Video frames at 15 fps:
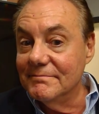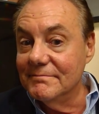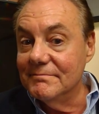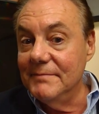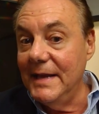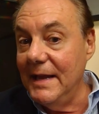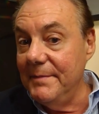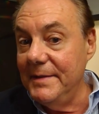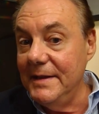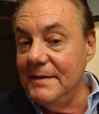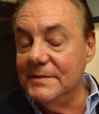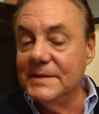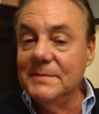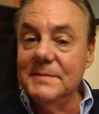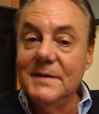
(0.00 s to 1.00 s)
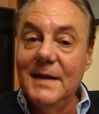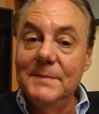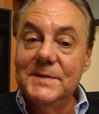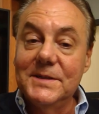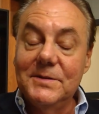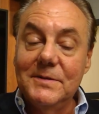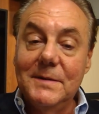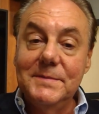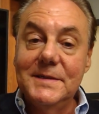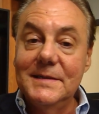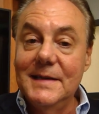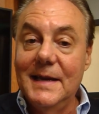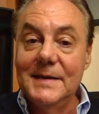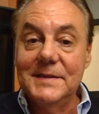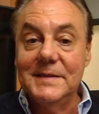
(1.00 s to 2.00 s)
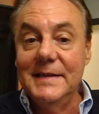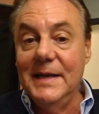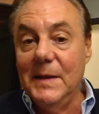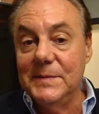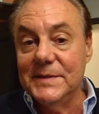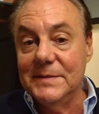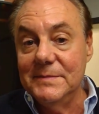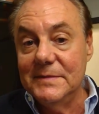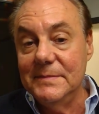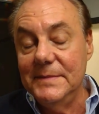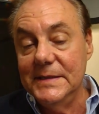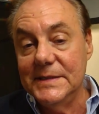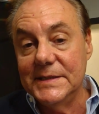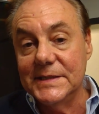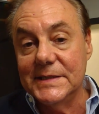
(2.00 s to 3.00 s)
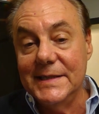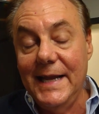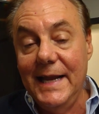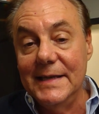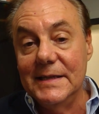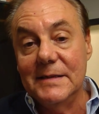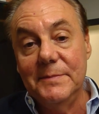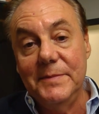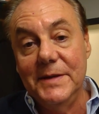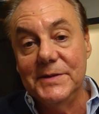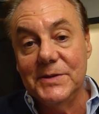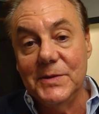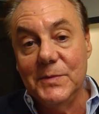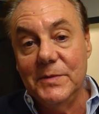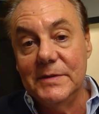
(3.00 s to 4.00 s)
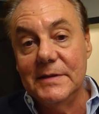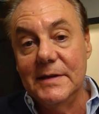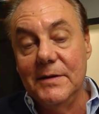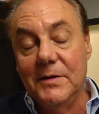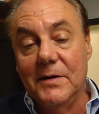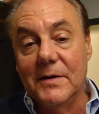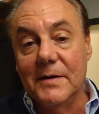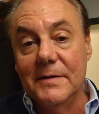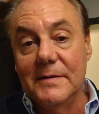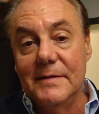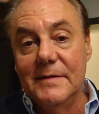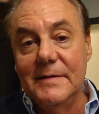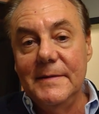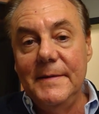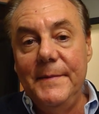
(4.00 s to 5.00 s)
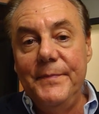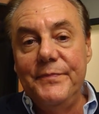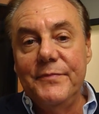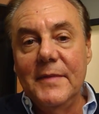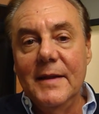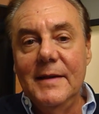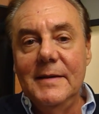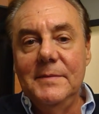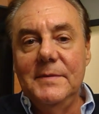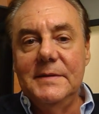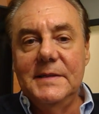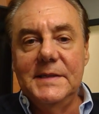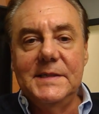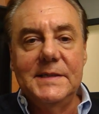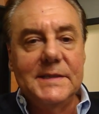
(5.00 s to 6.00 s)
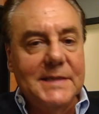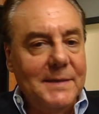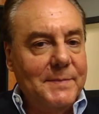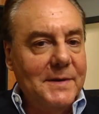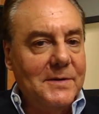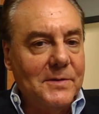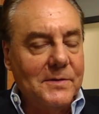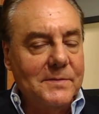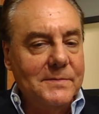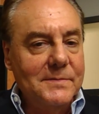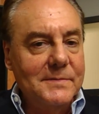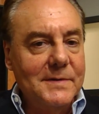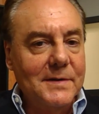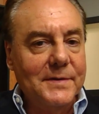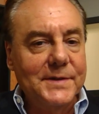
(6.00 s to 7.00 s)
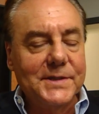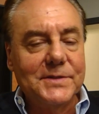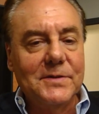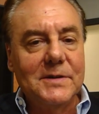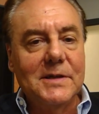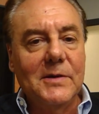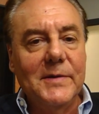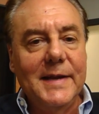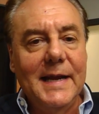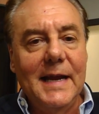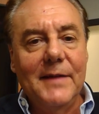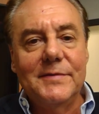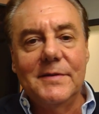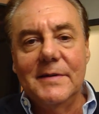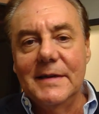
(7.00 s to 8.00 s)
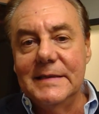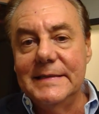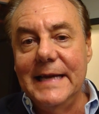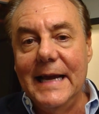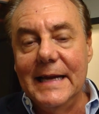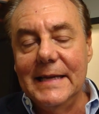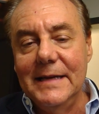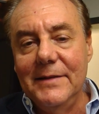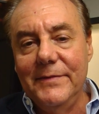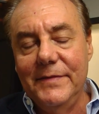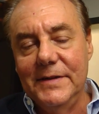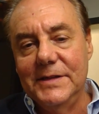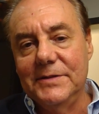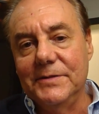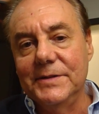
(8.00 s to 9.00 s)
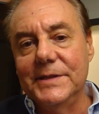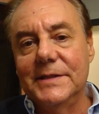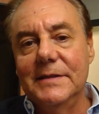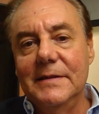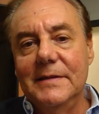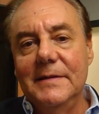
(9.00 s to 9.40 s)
Maybe sometimes corruption actually helps them to be sustained. It depends on what they are. But this is typical. They're going to start going after and attacking officials,